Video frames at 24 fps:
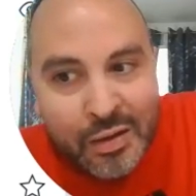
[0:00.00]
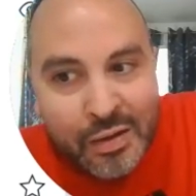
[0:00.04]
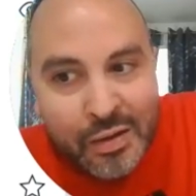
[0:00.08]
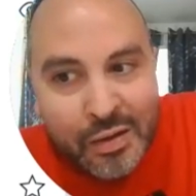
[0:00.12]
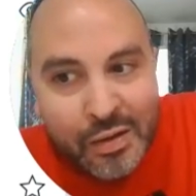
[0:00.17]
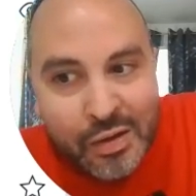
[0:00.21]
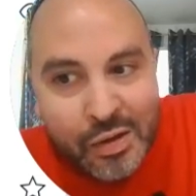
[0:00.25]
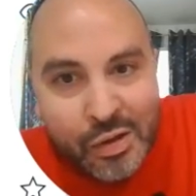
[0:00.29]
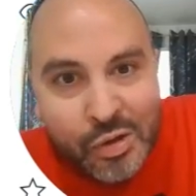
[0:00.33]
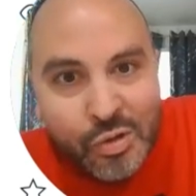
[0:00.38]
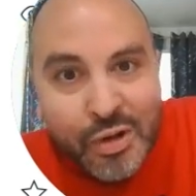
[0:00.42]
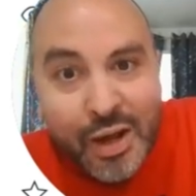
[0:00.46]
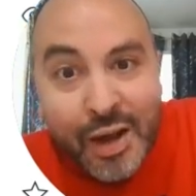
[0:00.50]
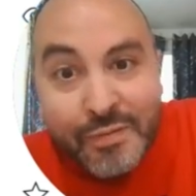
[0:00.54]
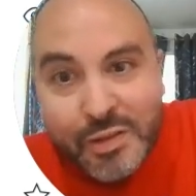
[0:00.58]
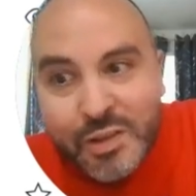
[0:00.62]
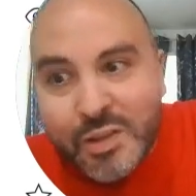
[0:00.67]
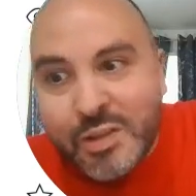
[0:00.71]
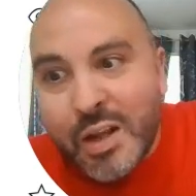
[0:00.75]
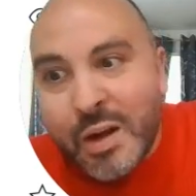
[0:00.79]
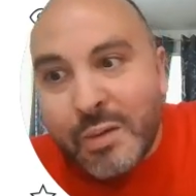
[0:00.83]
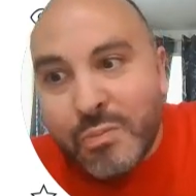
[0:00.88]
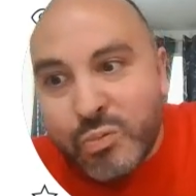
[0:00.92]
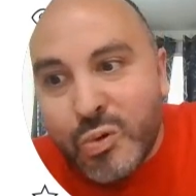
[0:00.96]
you'd have to
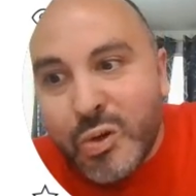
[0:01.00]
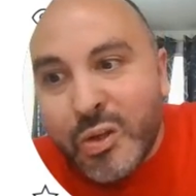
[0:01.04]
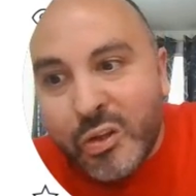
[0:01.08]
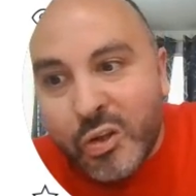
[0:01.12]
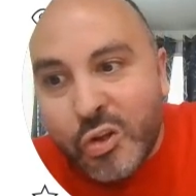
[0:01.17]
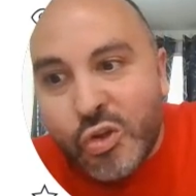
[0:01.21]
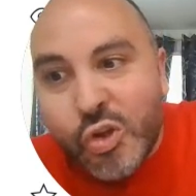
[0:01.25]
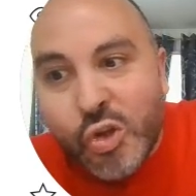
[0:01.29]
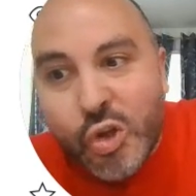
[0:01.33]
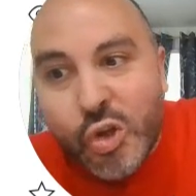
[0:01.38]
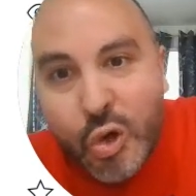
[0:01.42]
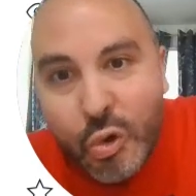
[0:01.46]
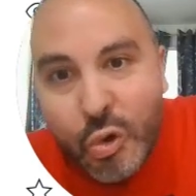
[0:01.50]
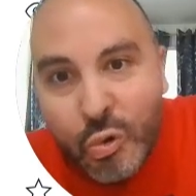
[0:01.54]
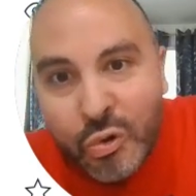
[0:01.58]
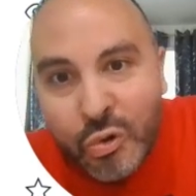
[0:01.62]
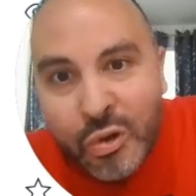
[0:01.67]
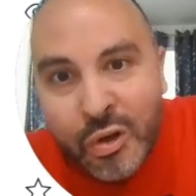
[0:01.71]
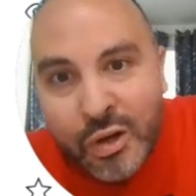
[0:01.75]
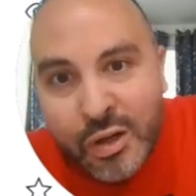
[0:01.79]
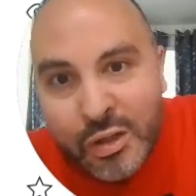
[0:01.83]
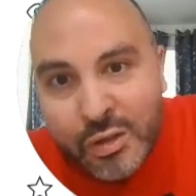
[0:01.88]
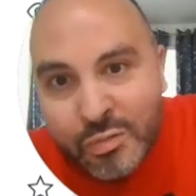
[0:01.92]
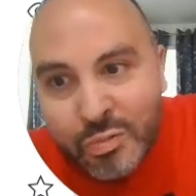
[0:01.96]
set up really two
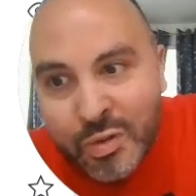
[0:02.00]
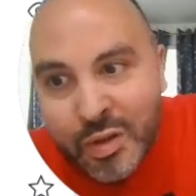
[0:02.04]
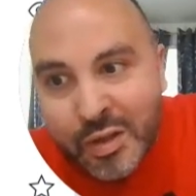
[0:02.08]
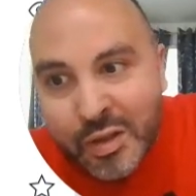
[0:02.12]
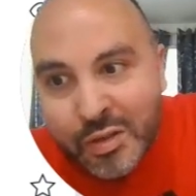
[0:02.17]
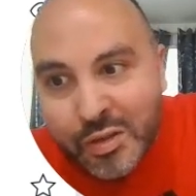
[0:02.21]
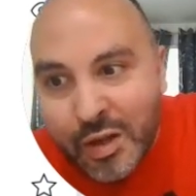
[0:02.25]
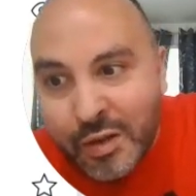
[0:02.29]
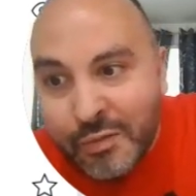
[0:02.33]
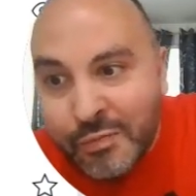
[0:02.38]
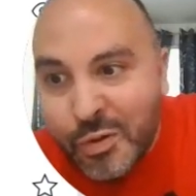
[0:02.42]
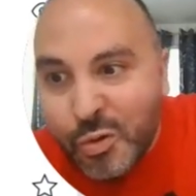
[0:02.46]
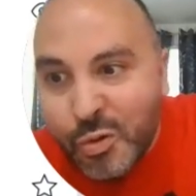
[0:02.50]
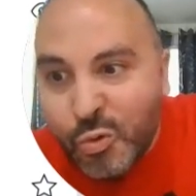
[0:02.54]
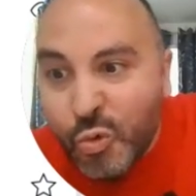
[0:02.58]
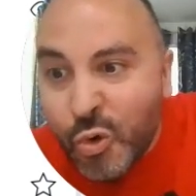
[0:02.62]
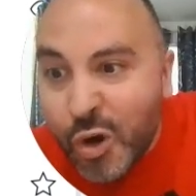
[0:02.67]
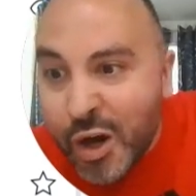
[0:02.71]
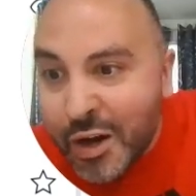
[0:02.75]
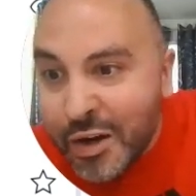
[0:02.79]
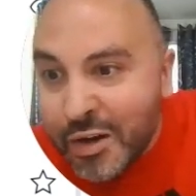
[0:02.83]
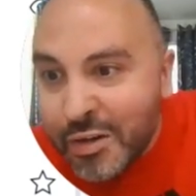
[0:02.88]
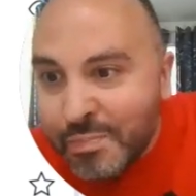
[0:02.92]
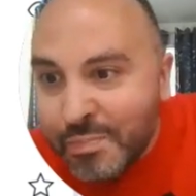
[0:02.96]
alerts for this. If you
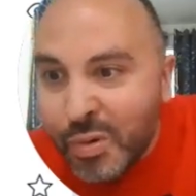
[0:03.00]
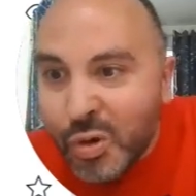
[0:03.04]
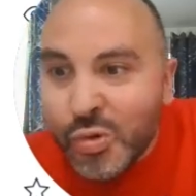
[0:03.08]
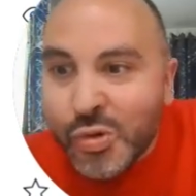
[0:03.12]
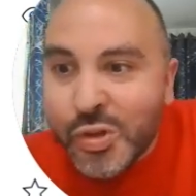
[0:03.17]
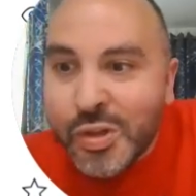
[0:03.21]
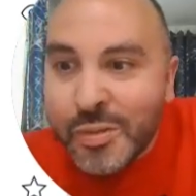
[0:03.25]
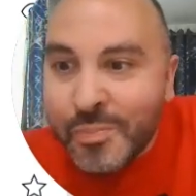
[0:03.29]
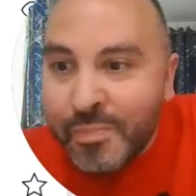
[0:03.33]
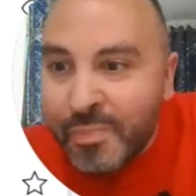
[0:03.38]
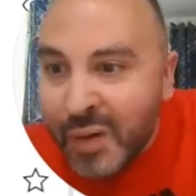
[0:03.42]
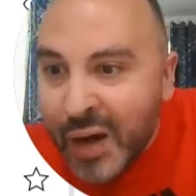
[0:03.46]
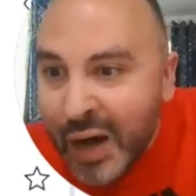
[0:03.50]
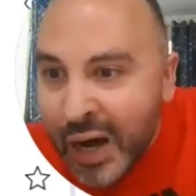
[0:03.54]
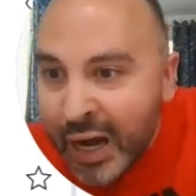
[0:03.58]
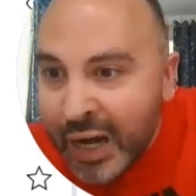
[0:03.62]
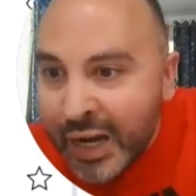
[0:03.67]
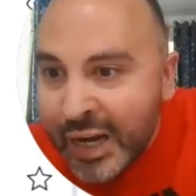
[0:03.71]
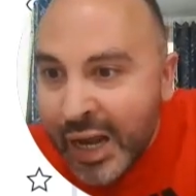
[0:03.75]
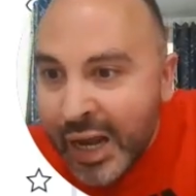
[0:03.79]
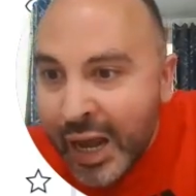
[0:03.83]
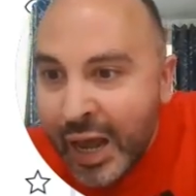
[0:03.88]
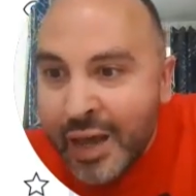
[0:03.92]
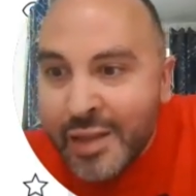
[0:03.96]
wanted both the
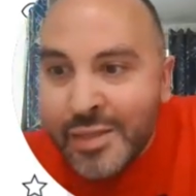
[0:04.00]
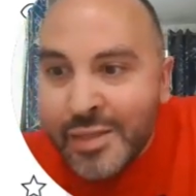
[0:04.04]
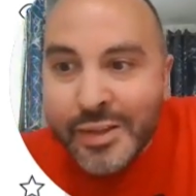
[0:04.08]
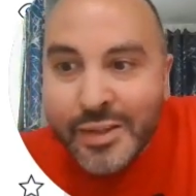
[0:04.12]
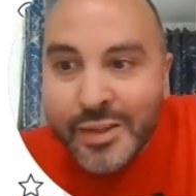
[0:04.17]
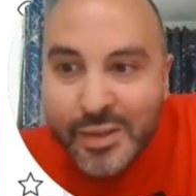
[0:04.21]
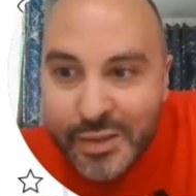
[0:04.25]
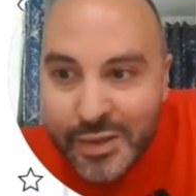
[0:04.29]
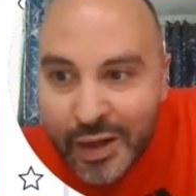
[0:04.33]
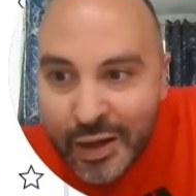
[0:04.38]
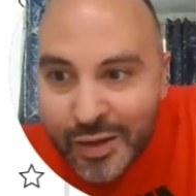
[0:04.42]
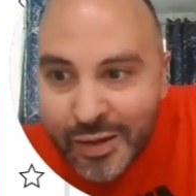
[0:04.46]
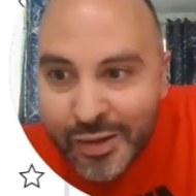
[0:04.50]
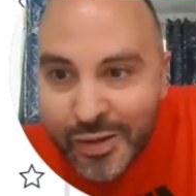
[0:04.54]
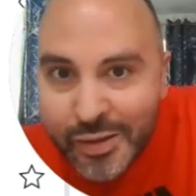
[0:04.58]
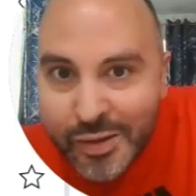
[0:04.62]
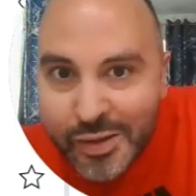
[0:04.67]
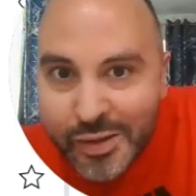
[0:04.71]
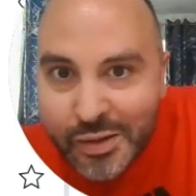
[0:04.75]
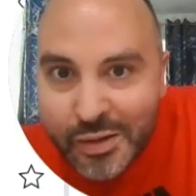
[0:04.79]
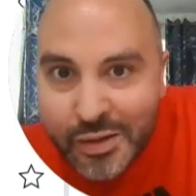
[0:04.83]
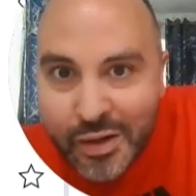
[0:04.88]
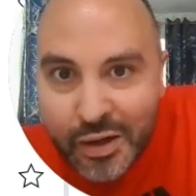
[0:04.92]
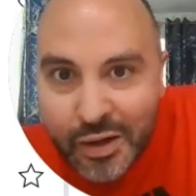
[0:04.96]
buy and the
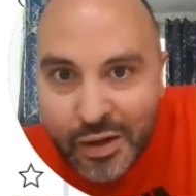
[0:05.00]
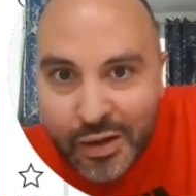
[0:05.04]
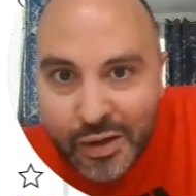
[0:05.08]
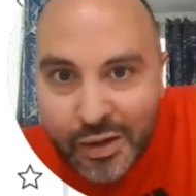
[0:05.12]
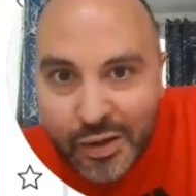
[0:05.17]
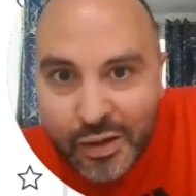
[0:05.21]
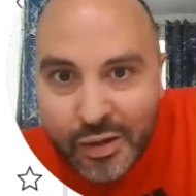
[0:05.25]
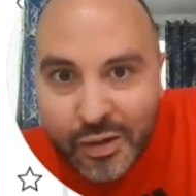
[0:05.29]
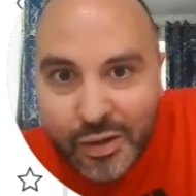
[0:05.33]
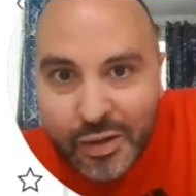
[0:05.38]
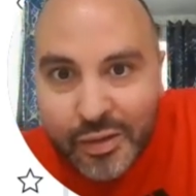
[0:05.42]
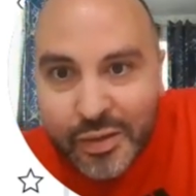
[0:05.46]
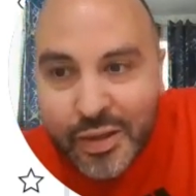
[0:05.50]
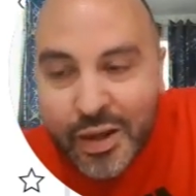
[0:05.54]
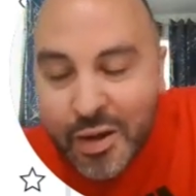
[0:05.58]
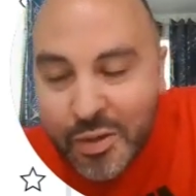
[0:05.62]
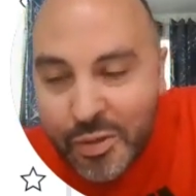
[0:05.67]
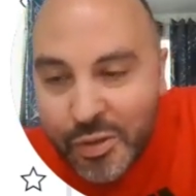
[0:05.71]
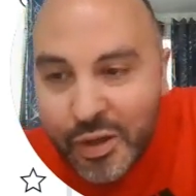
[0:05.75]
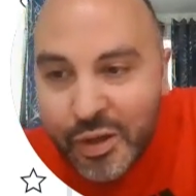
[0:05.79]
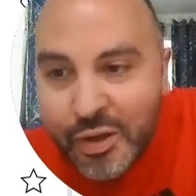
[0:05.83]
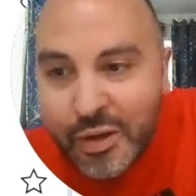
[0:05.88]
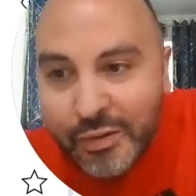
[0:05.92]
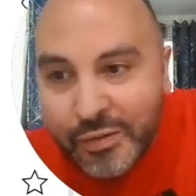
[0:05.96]
sells, then I
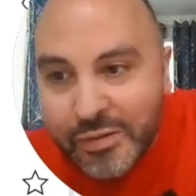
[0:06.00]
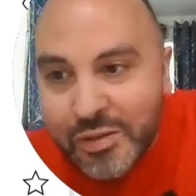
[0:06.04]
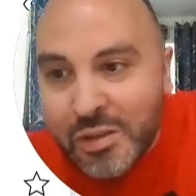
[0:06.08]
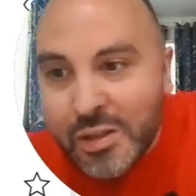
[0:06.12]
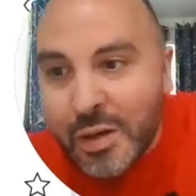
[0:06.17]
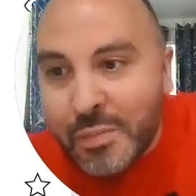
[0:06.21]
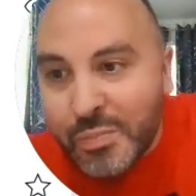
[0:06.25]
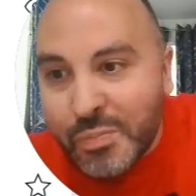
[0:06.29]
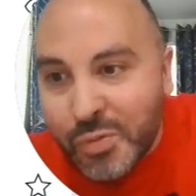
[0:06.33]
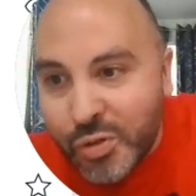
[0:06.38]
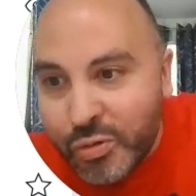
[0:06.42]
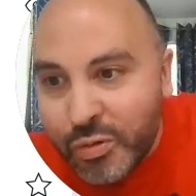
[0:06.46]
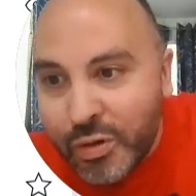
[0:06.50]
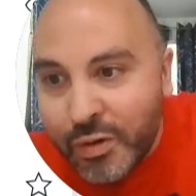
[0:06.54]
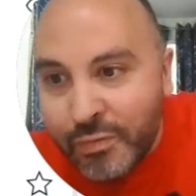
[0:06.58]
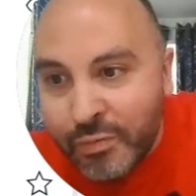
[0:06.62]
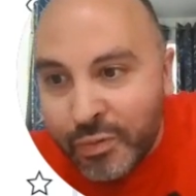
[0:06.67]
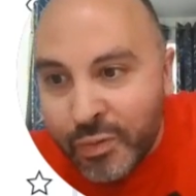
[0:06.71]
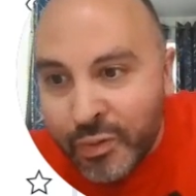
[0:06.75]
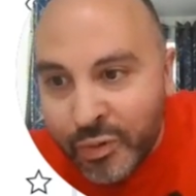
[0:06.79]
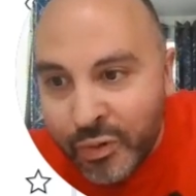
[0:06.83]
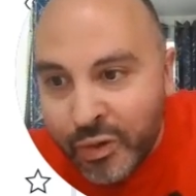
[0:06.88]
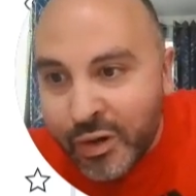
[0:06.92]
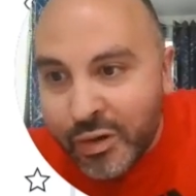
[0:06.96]
think you have to set up two
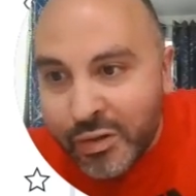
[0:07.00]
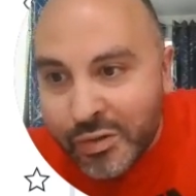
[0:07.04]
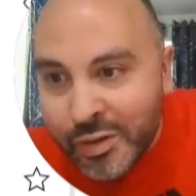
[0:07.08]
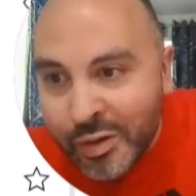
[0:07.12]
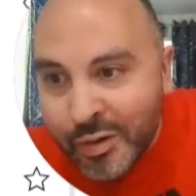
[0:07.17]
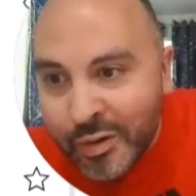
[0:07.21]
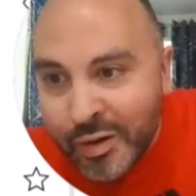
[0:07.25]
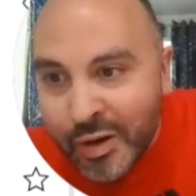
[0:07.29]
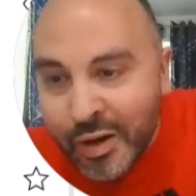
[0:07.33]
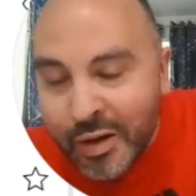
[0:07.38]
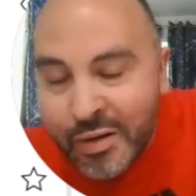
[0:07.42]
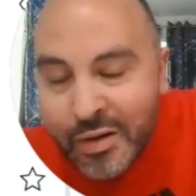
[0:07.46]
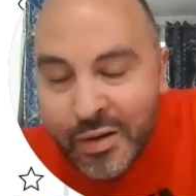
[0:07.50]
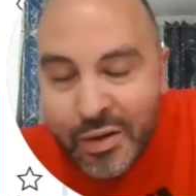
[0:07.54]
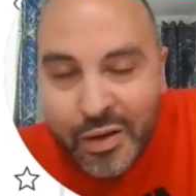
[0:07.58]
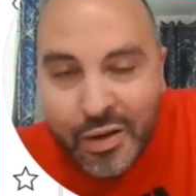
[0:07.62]
different alerts, okay?